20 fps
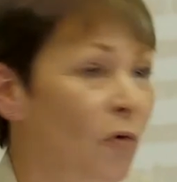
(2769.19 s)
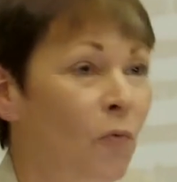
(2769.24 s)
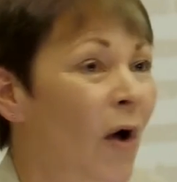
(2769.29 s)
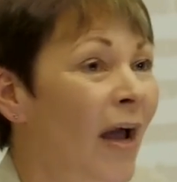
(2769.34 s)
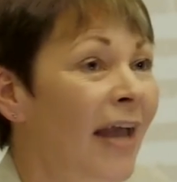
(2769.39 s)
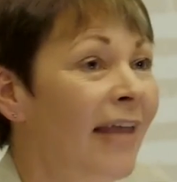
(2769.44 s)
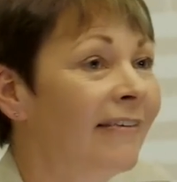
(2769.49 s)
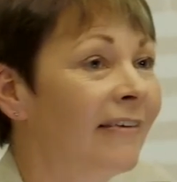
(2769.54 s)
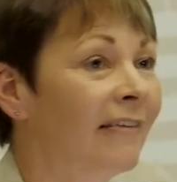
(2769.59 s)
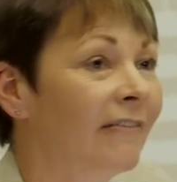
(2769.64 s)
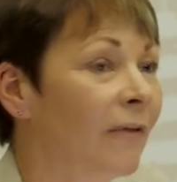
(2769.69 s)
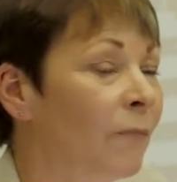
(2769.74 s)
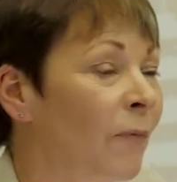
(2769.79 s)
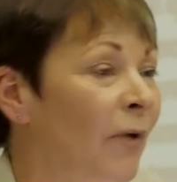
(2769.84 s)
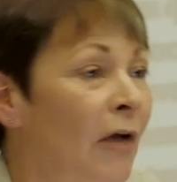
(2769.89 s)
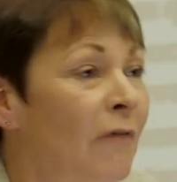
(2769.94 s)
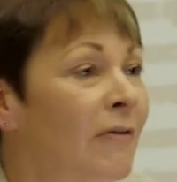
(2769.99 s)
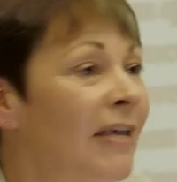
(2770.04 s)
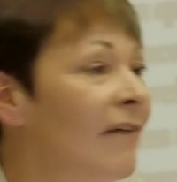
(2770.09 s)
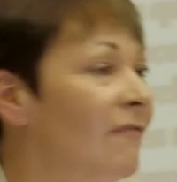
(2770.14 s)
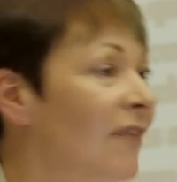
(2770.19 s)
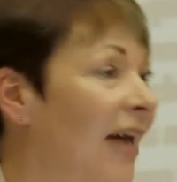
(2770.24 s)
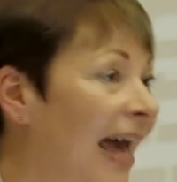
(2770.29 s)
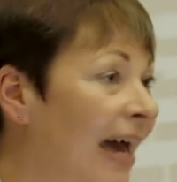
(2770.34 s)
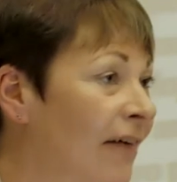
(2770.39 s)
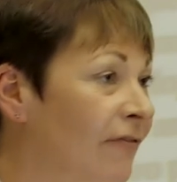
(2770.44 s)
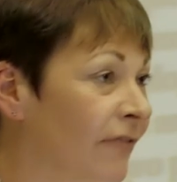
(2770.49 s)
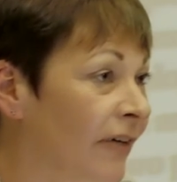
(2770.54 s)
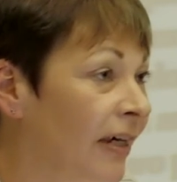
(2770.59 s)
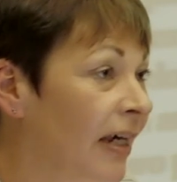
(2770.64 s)
Why is it that we only ever
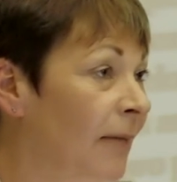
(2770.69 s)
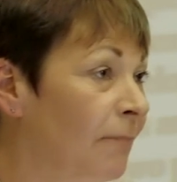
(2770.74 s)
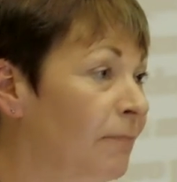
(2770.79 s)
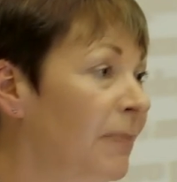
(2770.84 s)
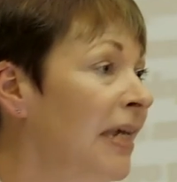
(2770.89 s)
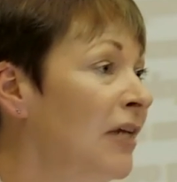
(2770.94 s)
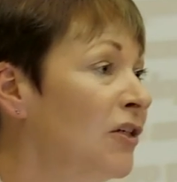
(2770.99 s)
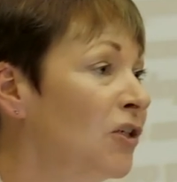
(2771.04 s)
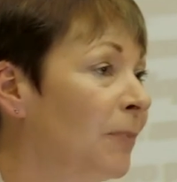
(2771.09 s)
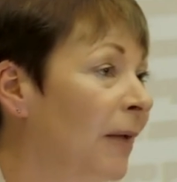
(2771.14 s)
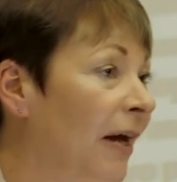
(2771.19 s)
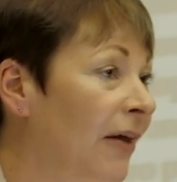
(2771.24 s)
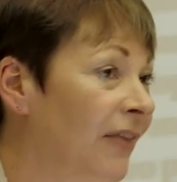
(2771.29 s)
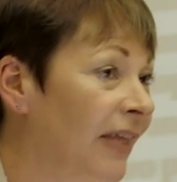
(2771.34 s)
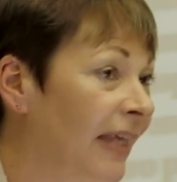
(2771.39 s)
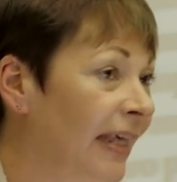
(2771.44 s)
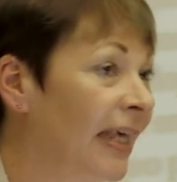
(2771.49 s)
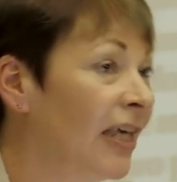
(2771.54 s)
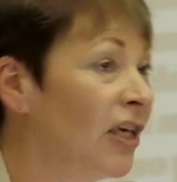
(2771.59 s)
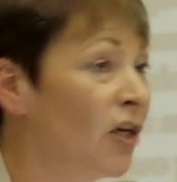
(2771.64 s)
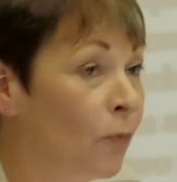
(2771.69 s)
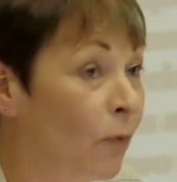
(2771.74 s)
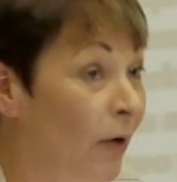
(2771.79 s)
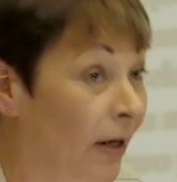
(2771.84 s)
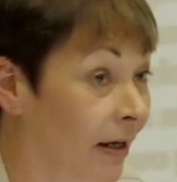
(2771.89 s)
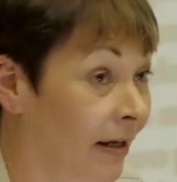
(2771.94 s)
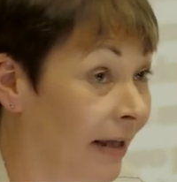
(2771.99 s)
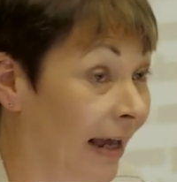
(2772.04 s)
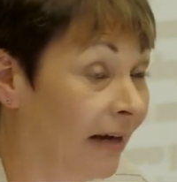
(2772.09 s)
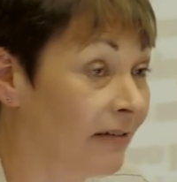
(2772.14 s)
have media about the EU
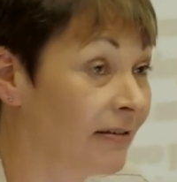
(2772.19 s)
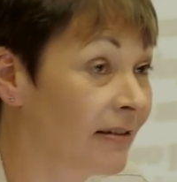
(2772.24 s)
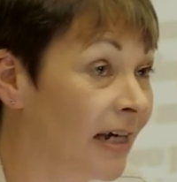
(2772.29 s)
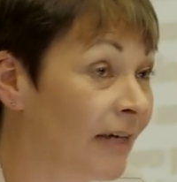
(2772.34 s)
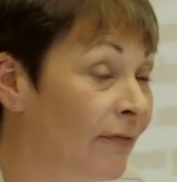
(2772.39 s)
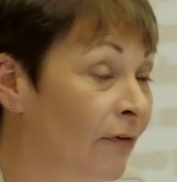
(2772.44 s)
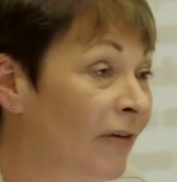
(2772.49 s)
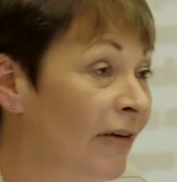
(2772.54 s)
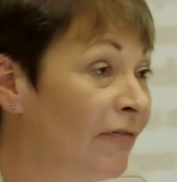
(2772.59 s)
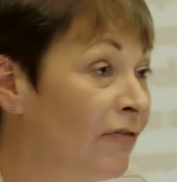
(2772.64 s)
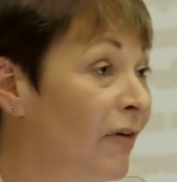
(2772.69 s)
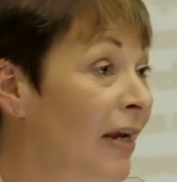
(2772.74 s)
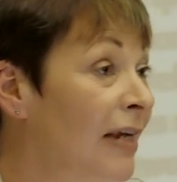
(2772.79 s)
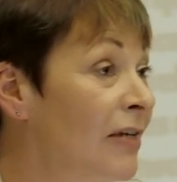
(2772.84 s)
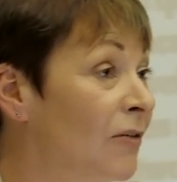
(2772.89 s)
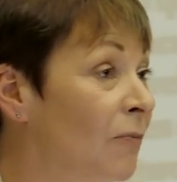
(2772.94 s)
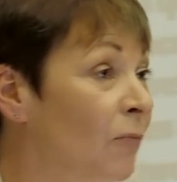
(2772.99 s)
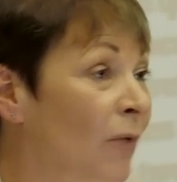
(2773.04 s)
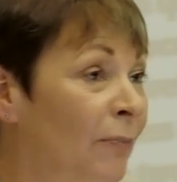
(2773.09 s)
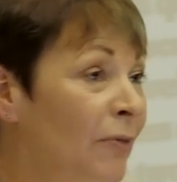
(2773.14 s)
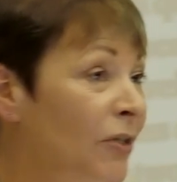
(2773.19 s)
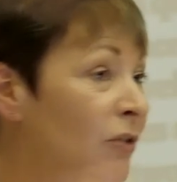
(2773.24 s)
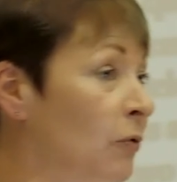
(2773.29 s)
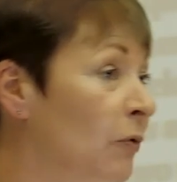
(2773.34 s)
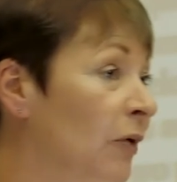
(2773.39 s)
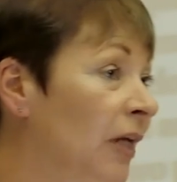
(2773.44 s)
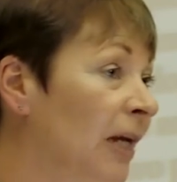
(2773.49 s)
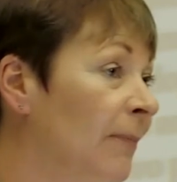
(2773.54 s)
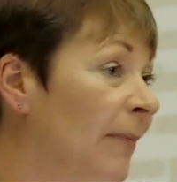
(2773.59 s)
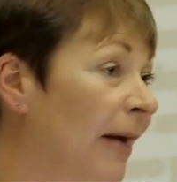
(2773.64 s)
outside of a referendum when we're
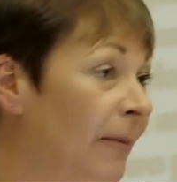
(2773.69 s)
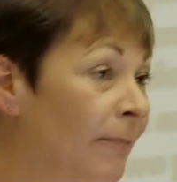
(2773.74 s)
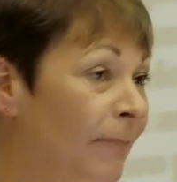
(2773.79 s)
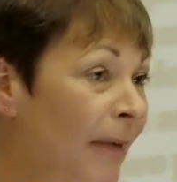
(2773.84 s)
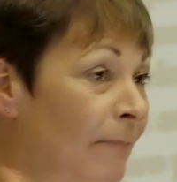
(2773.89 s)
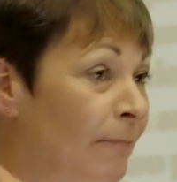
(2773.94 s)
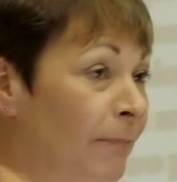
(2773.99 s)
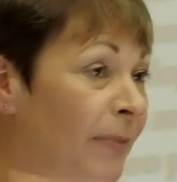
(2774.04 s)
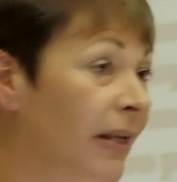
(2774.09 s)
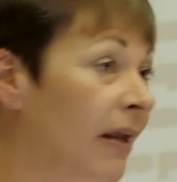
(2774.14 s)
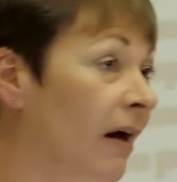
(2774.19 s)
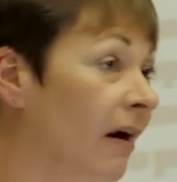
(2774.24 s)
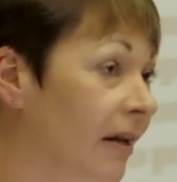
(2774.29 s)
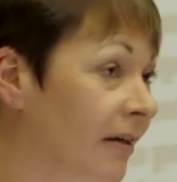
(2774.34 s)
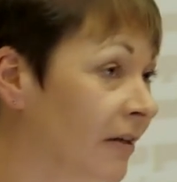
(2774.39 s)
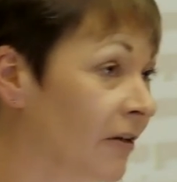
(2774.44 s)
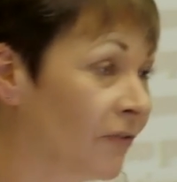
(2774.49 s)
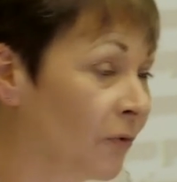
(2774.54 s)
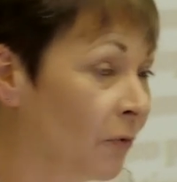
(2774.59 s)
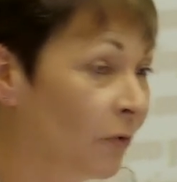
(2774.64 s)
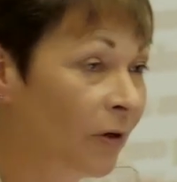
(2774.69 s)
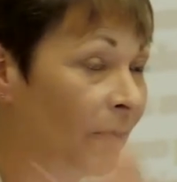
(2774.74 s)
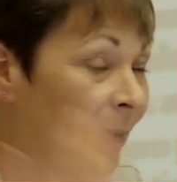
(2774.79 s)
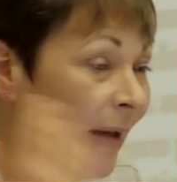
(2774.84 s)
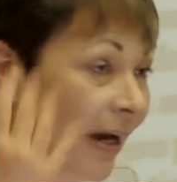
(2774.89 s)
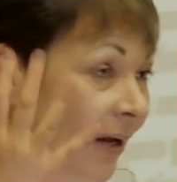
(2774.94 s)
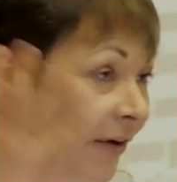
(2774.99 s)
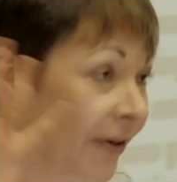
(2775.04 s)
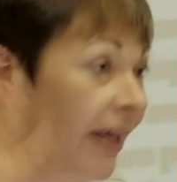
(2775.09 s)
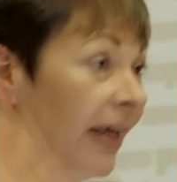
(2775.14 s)
talking about bent bananas or
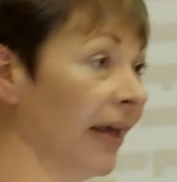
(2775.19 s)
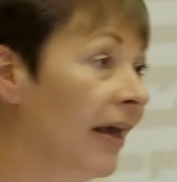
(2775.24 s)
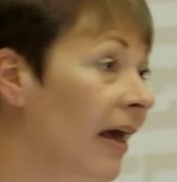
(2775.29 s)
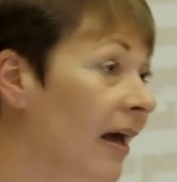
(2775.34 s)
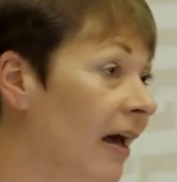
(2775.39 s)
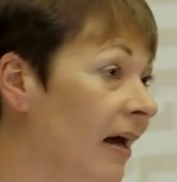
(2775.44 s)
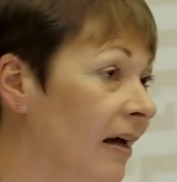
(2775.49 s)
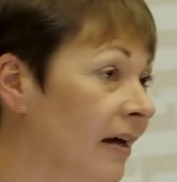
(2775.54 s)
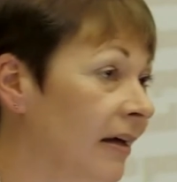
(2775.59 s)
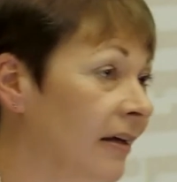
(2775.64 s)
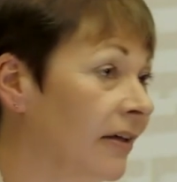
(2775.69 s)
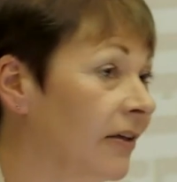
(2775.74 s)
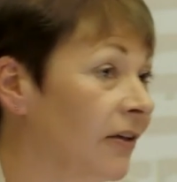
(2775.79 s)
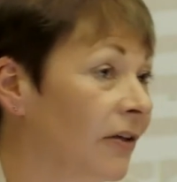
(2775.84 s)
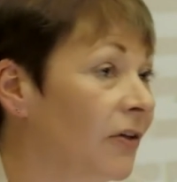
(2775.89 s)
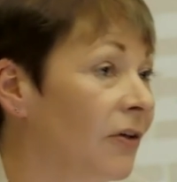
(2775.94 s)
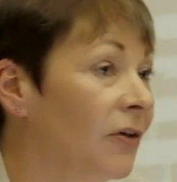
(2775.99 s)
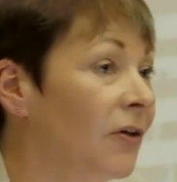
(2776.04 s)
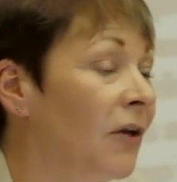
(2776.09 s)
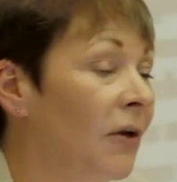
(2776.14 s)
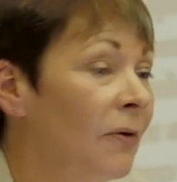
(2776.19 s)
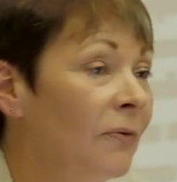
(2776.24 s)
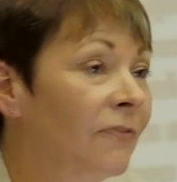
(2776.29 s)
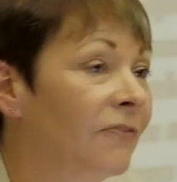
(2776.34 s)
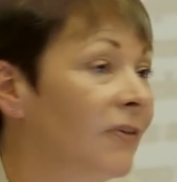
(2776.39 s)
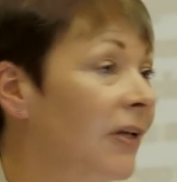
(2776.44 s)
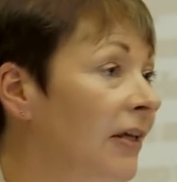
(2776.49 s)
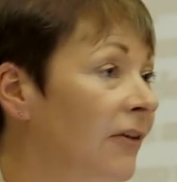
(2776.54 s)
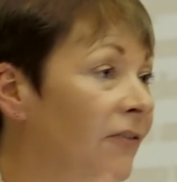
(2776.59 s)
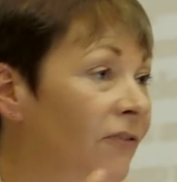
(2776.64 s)
about, uh, you know,
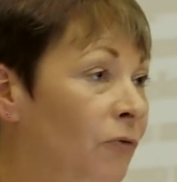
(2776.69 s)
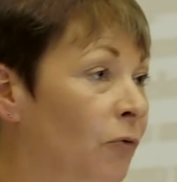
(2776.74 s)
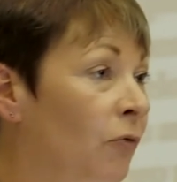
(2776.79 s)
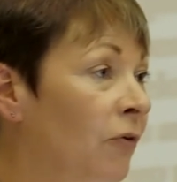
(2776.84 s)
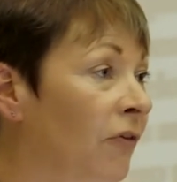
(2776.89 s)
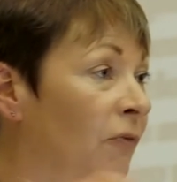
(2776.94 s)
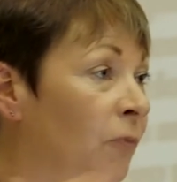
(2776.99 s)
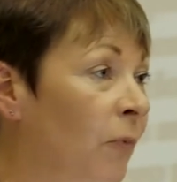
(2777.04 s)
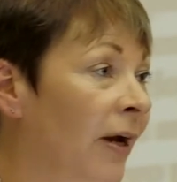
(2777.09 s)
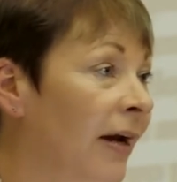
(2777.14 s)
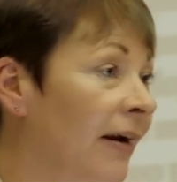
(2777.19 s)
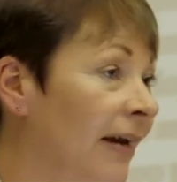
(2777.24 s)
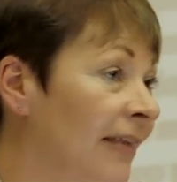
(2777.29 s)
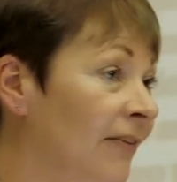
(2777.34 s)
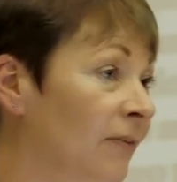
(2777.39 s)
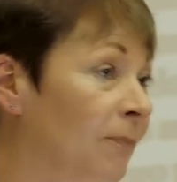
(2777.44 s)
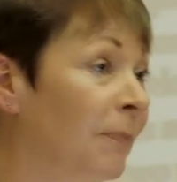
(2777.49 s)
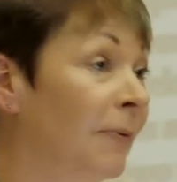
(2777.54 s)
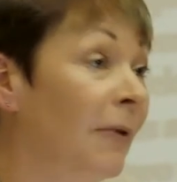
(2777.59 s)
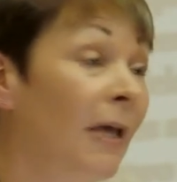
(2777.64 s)
silly stories where it's,